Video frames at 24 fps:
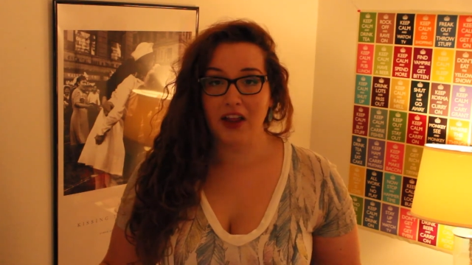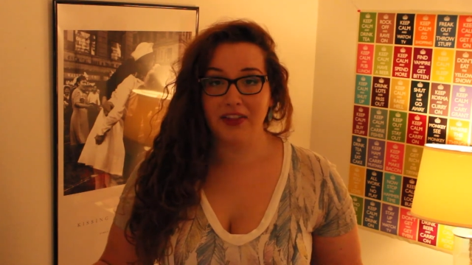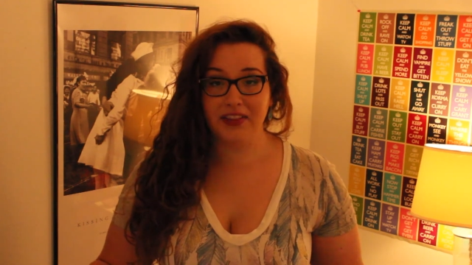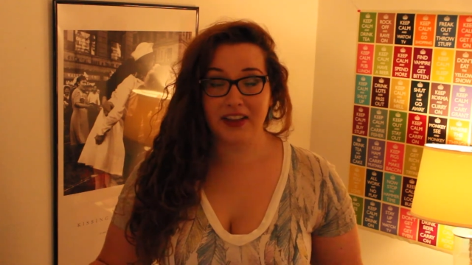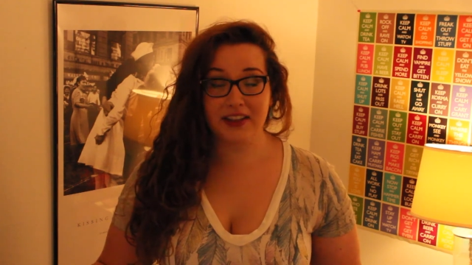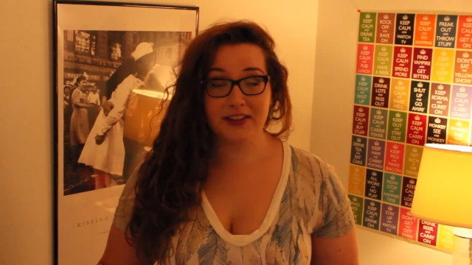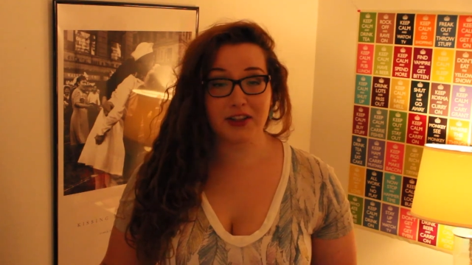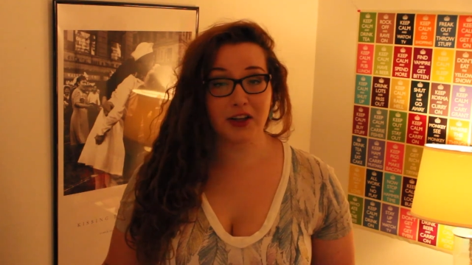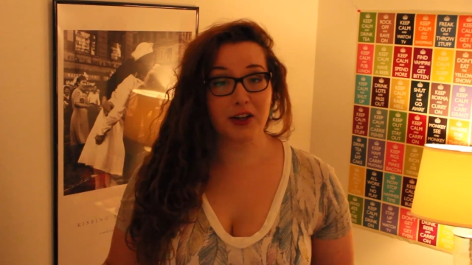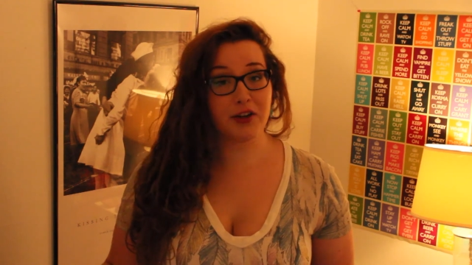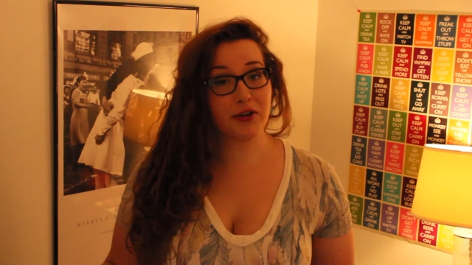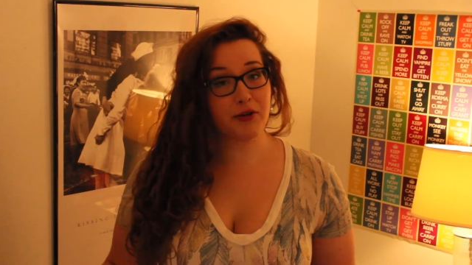
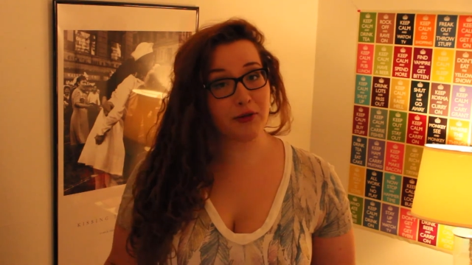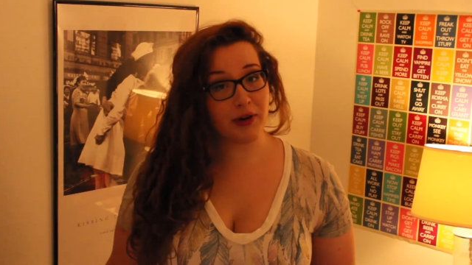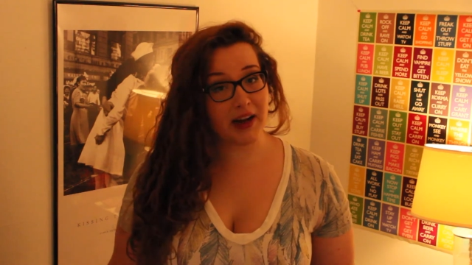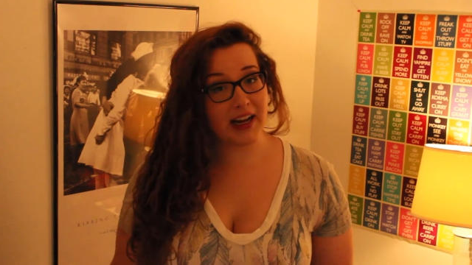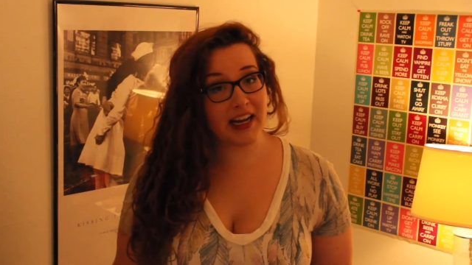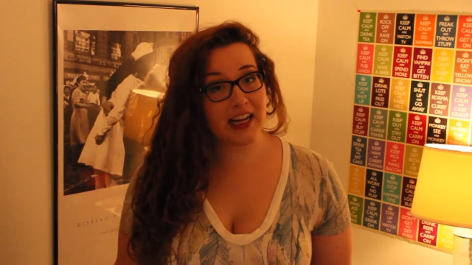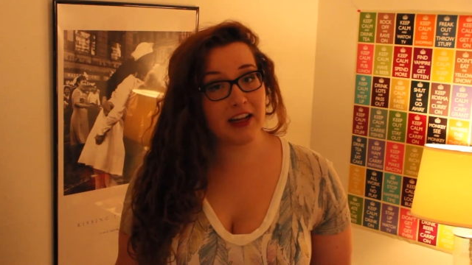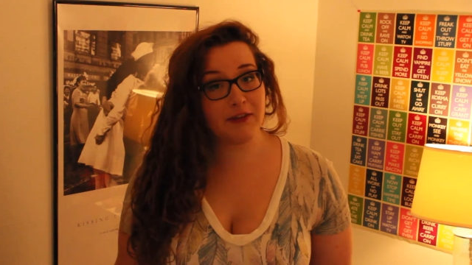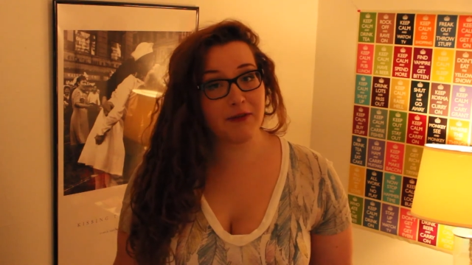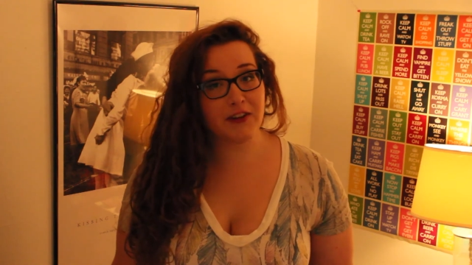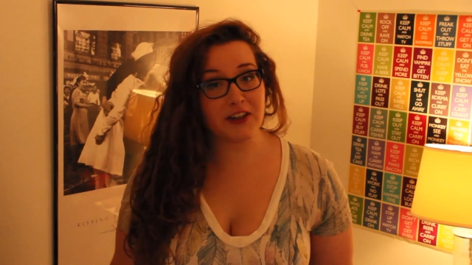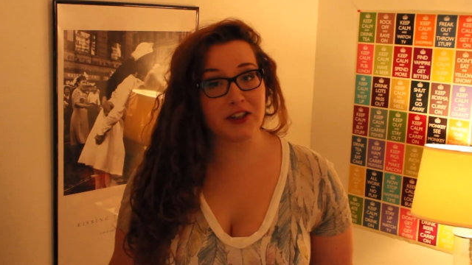These are
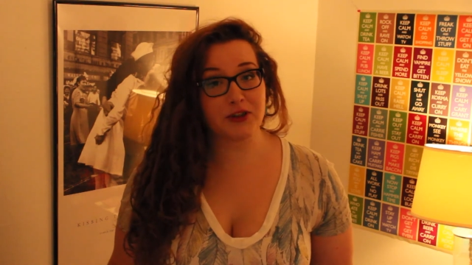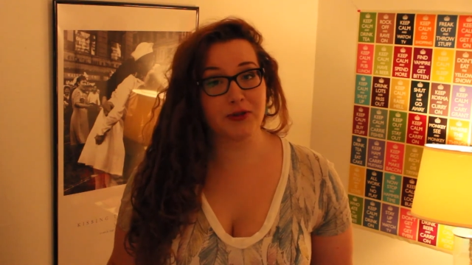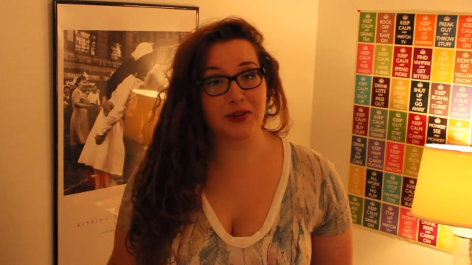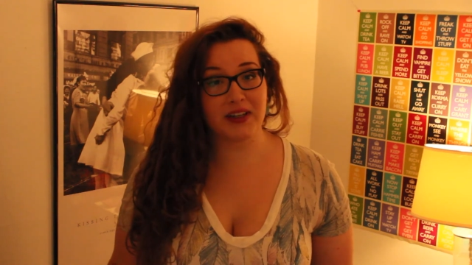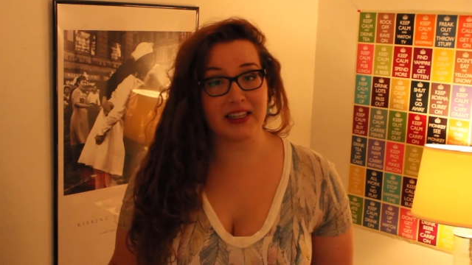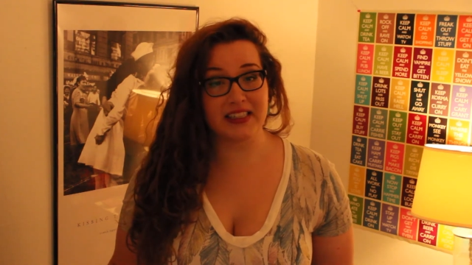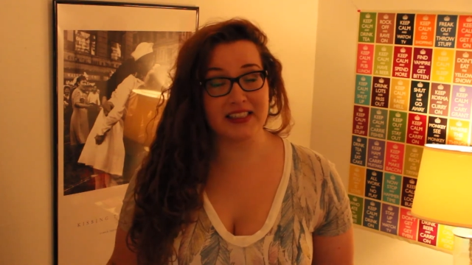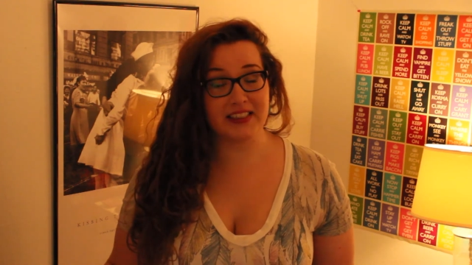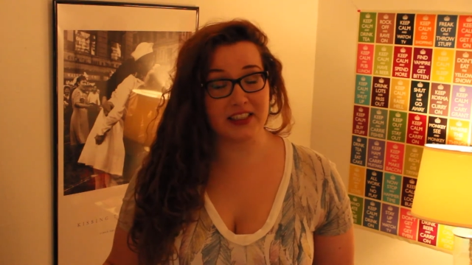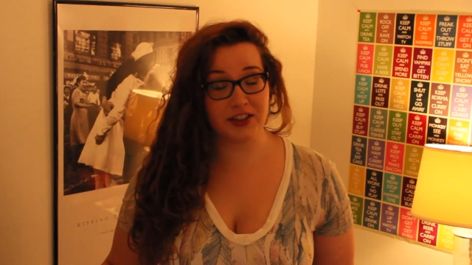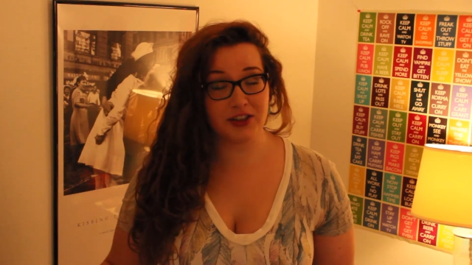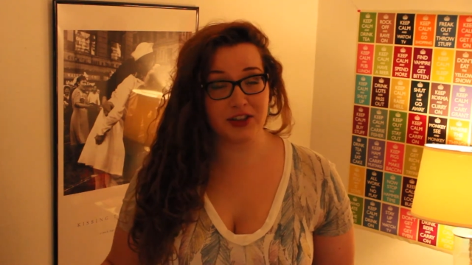great for
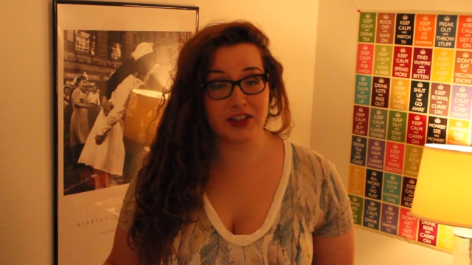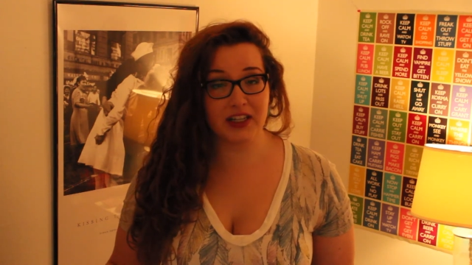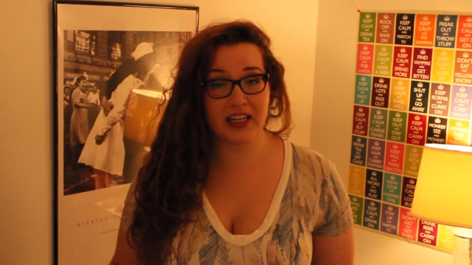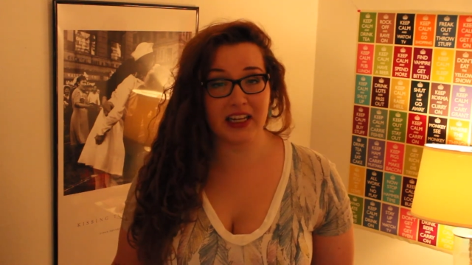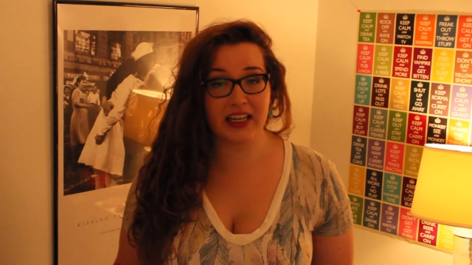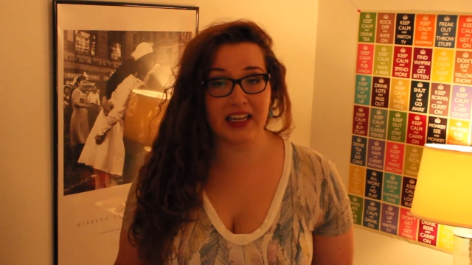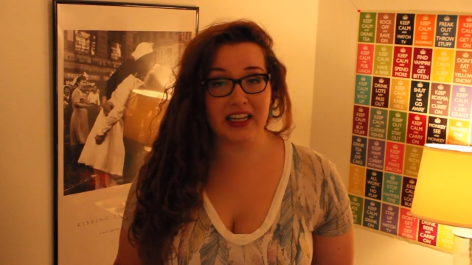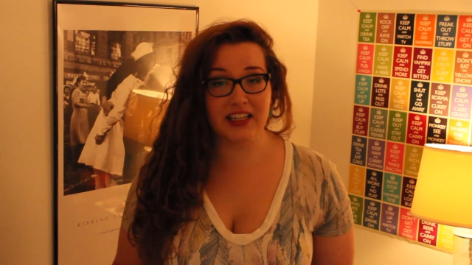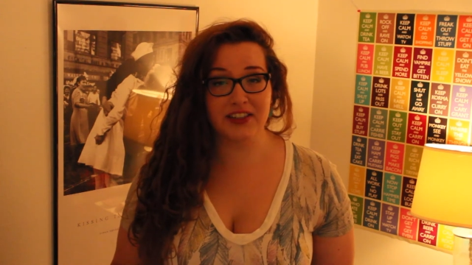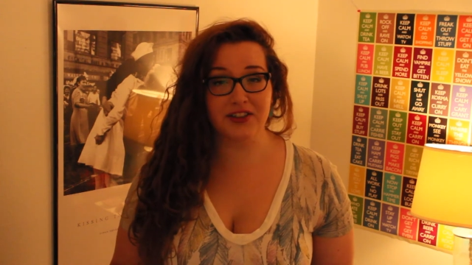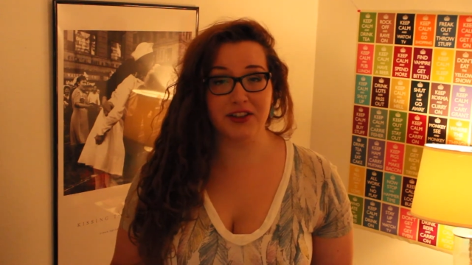transitioning